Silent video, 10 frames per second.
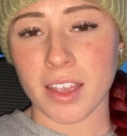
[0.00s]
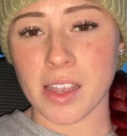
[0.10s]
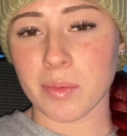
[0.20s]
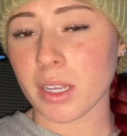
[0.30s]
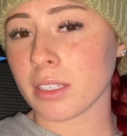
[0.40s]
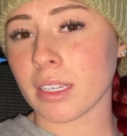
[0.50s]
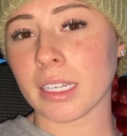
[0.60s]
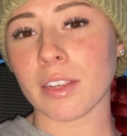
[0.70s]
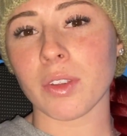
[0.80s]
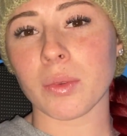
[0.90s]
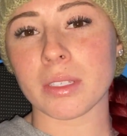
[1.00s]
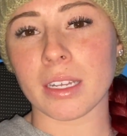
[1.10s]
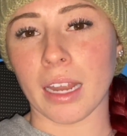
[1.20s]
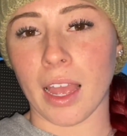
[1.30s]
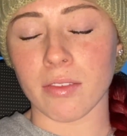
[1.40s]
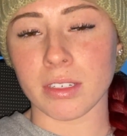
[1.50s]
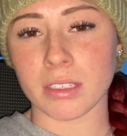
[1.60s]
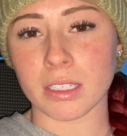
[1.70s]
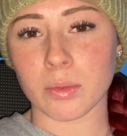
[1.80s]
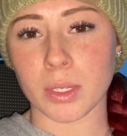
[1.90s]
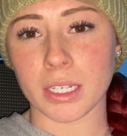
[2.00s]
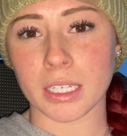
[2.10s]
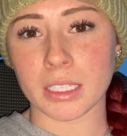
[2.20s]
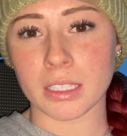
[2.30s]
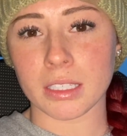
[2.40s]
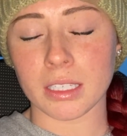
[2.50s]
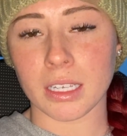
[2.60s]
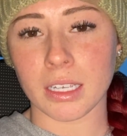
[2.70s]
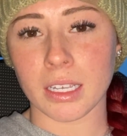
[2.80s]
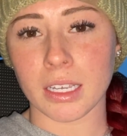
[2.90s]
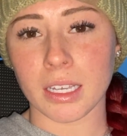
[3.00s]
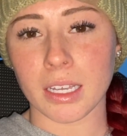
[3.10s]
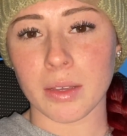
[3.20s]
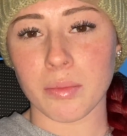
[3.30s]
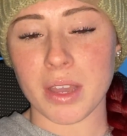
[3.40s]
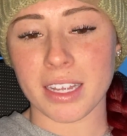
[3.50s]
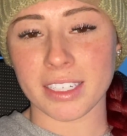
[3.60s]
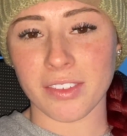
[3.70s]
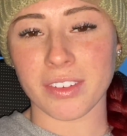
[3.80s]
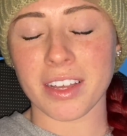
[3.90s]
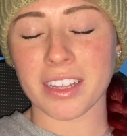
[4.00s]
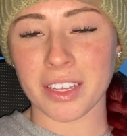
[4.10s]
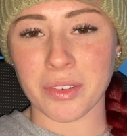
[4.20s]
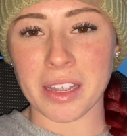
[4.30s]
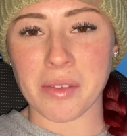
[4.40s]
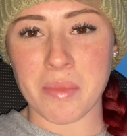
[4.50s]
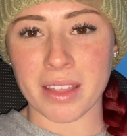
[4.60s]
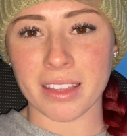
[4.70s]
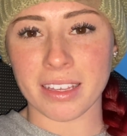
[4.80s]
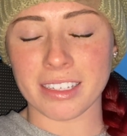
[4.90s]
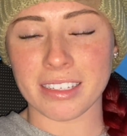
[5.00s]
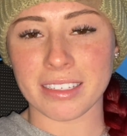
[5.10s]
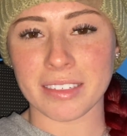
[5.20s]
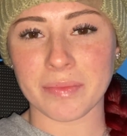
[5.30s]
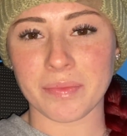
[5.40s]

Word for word: I'm not saying everyone's gonna have this experience but I definitely recommend this.